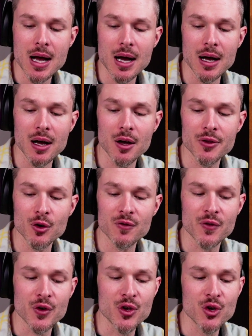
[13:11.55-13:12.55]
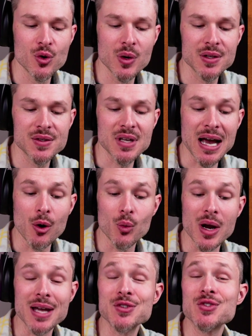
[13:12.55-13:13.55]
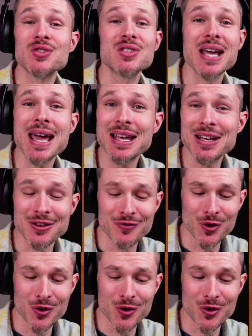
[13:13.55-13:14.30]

uh, though for you it's outright stated